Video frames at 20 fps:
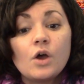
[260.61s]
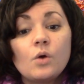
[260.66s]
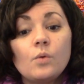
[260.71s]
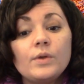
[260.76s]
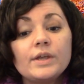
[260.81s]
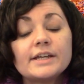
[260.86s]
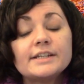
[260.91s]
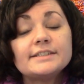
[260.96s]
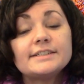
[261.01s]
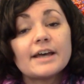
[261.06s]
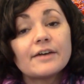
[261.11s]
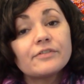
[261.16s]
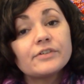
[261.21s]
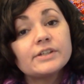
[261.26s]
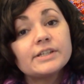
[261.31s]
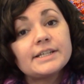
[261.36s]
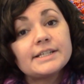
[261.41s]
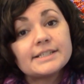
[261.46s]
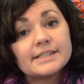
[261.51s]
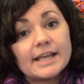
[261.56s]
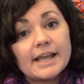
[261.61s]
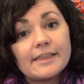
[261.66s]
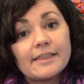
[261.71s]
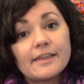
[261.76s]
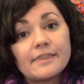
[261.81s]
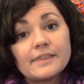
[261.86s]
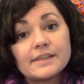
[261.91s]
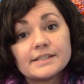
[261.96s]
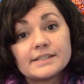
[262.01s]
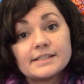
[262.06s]
we can definitely say
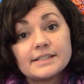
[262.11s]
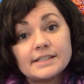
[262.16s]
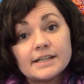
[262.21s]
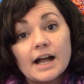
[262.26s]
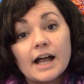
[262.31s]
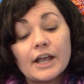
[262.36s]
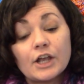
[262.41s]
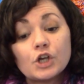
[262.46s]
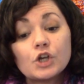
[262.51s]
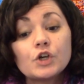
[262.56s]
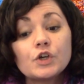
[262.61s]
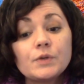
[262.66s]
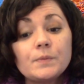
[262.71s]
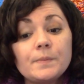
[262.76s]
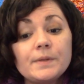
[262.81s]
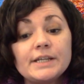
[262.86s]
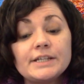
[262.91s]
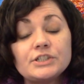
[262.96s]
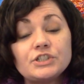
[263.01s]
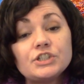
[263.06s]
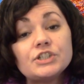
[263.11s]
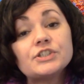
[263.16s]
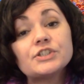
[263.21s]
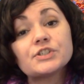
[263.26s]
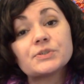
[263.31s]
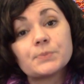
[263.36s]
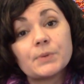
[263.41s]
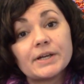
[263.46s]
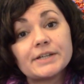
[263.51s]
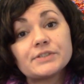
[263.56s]
that the CI could be Jesus
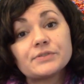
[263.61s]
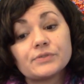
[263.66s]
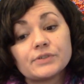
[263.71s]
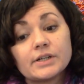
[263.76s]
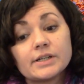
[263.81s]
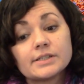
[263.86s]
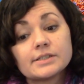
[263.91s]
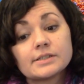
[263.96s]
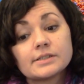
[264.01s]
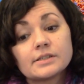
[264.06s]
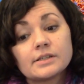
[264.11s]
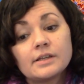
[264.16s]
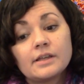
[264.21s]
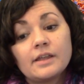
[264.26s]
prays for us.